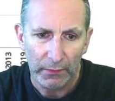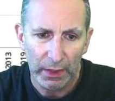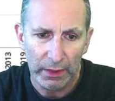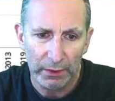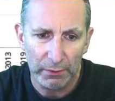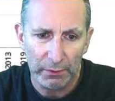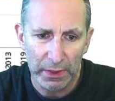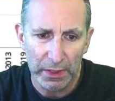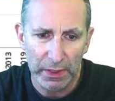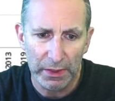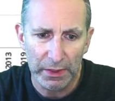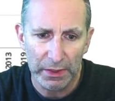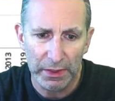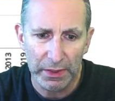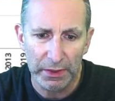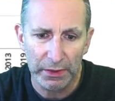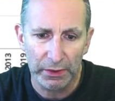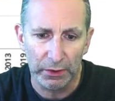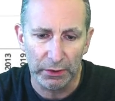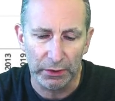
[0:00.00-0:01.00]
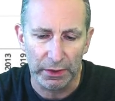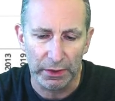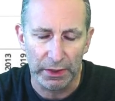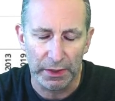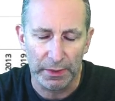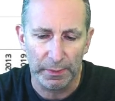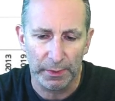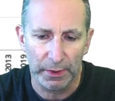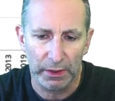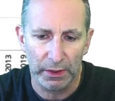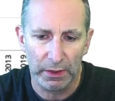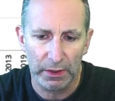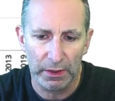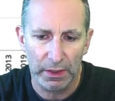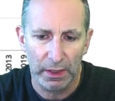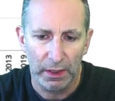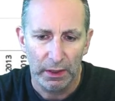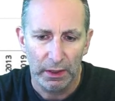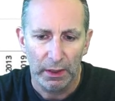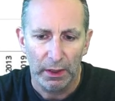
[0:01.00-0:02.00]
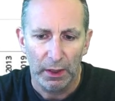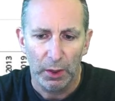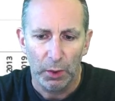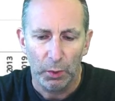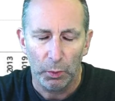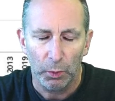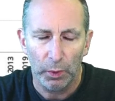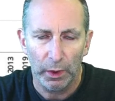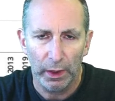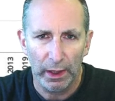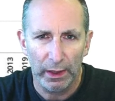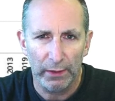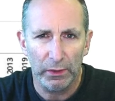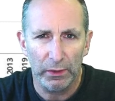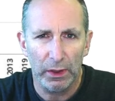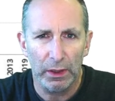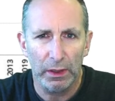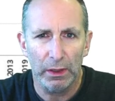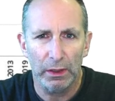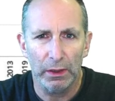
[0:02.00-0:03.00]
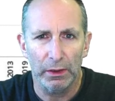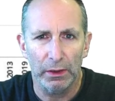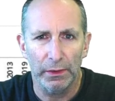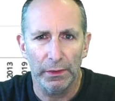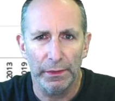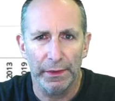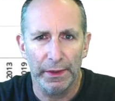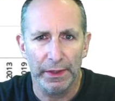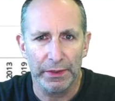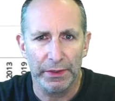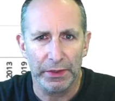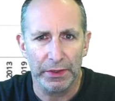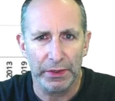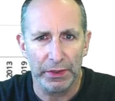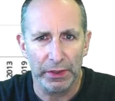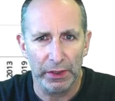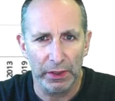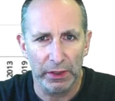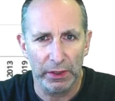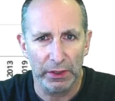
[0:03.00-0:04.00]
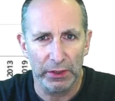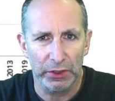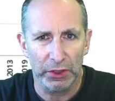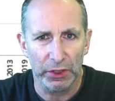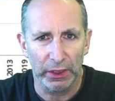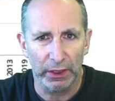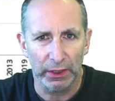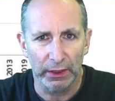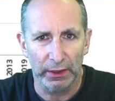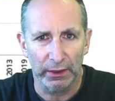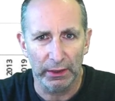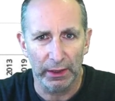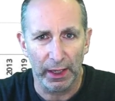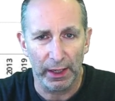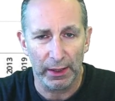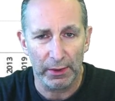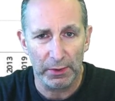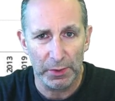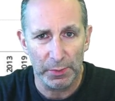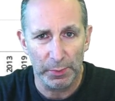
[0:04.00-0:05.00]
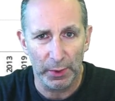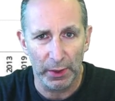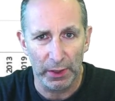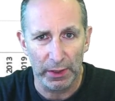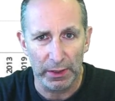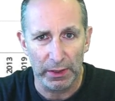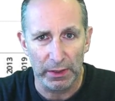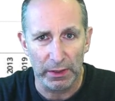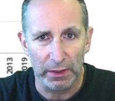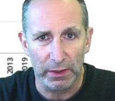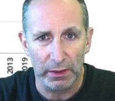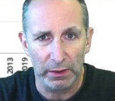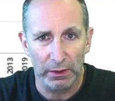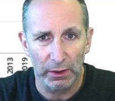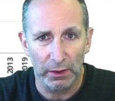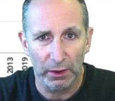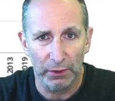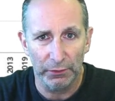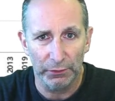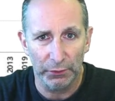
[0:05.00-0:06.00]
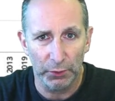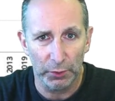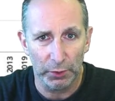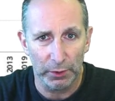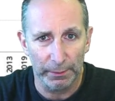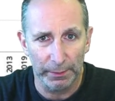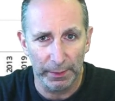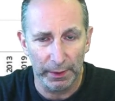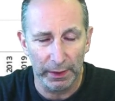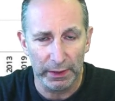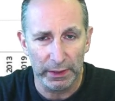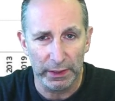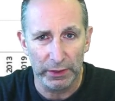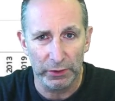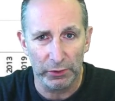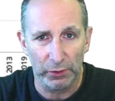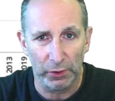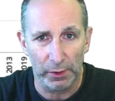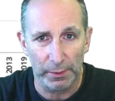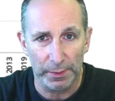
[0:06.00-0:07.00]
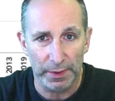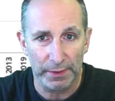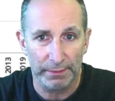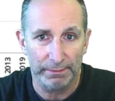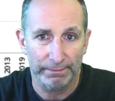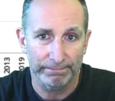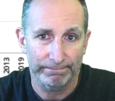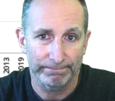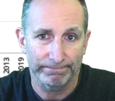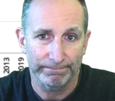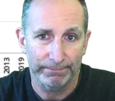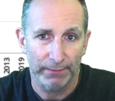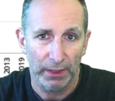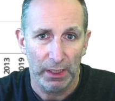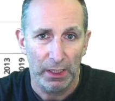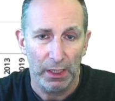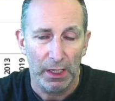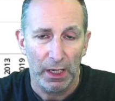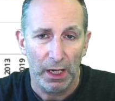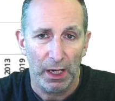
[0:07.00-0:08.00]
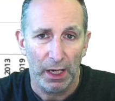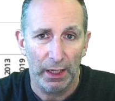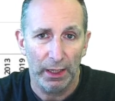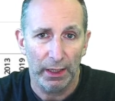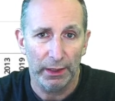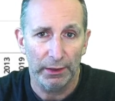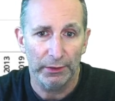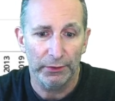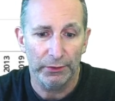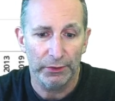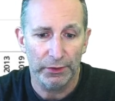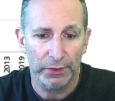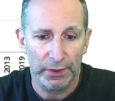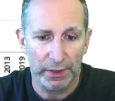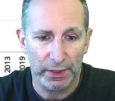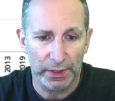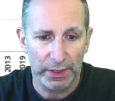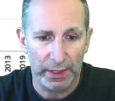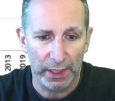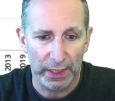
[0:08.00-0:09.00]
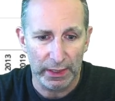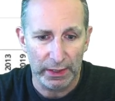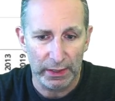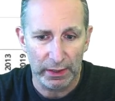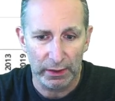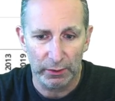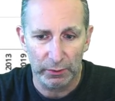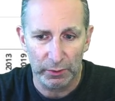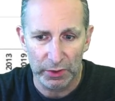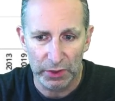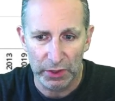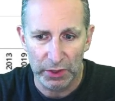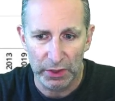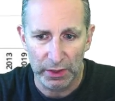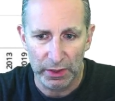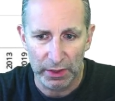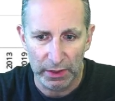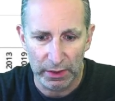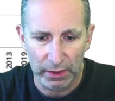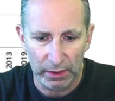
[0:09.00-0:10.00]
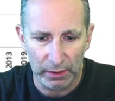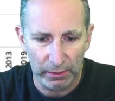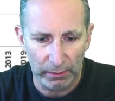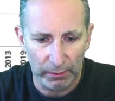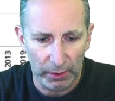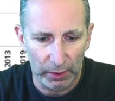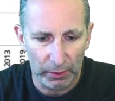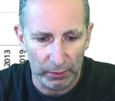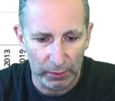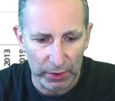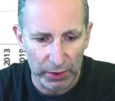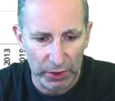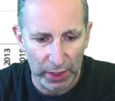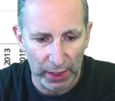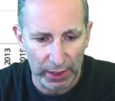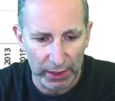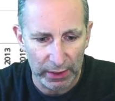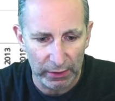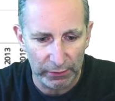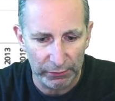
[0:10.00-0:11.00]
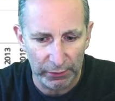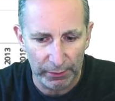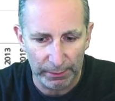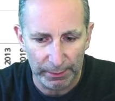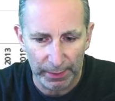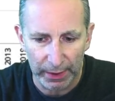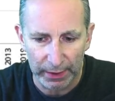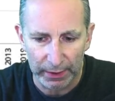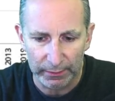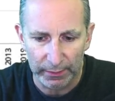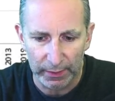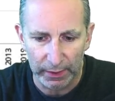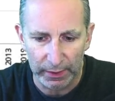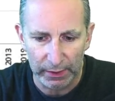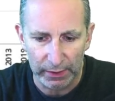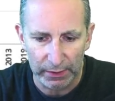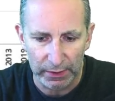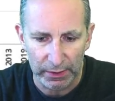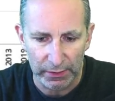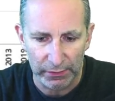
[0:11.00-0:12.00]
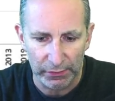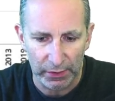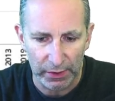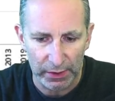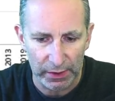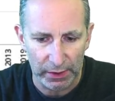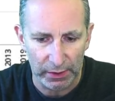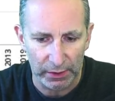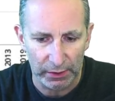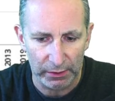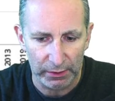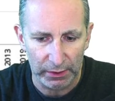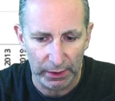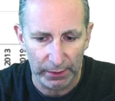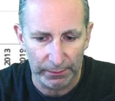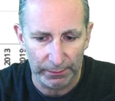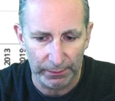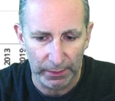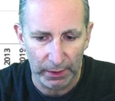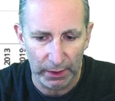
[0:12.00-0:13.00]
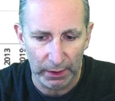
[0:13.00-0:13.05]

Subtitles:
And the reason this is good is because whenever there's a surge in house prices, affordability drops. And this data, which is originated from Bank of England, as far as I know,